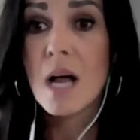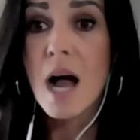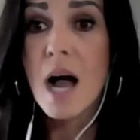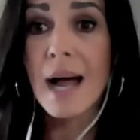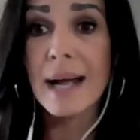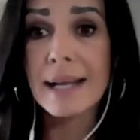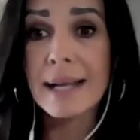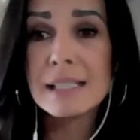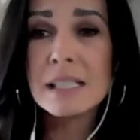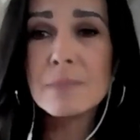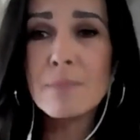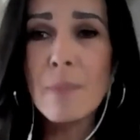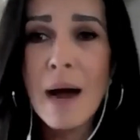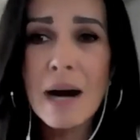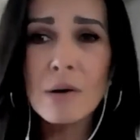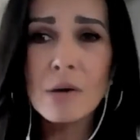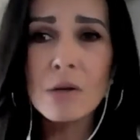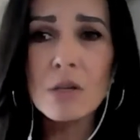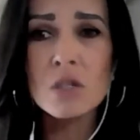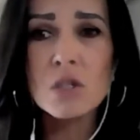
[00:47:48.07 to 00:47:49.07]
I had
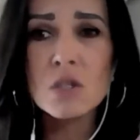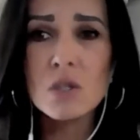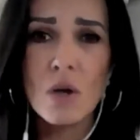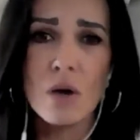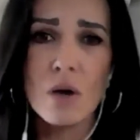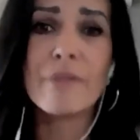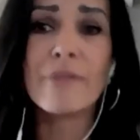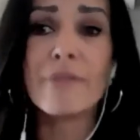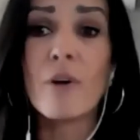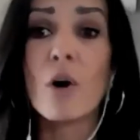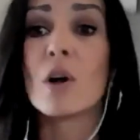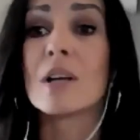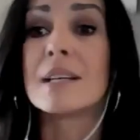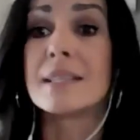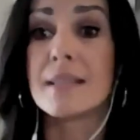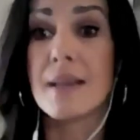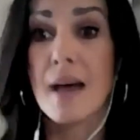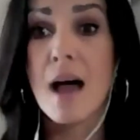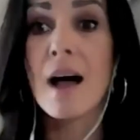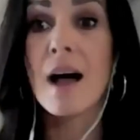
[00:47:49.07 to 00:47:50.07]
spiraled so far
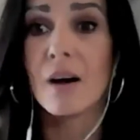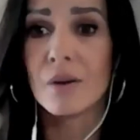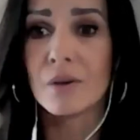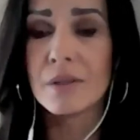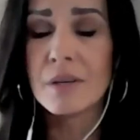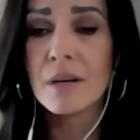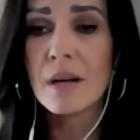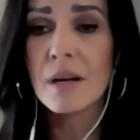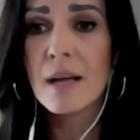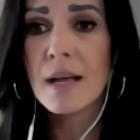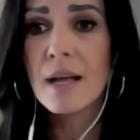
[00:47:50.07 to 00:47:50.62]
down